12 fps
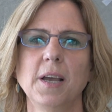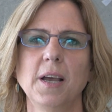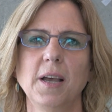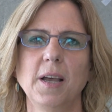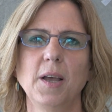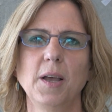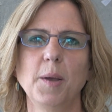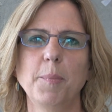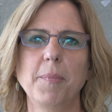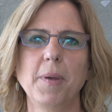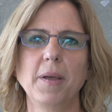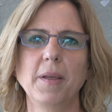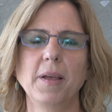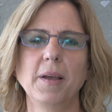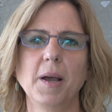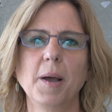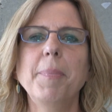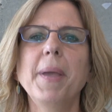uh, a,
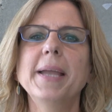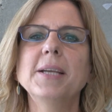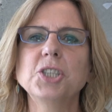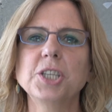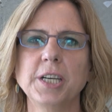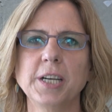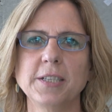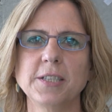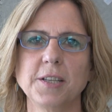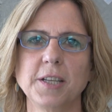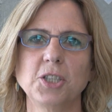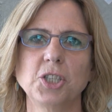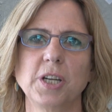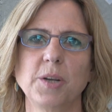a patient in isolation.